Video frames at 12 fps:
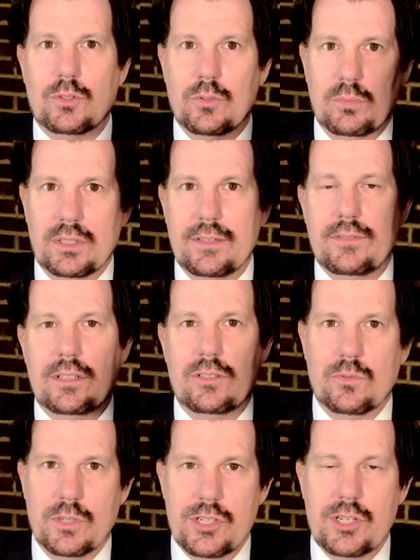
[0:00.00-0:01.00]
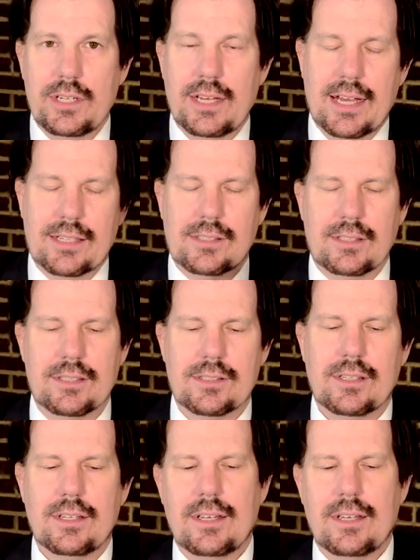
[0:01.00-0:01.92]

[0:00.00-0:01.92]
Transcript: who believed in reaching excellence.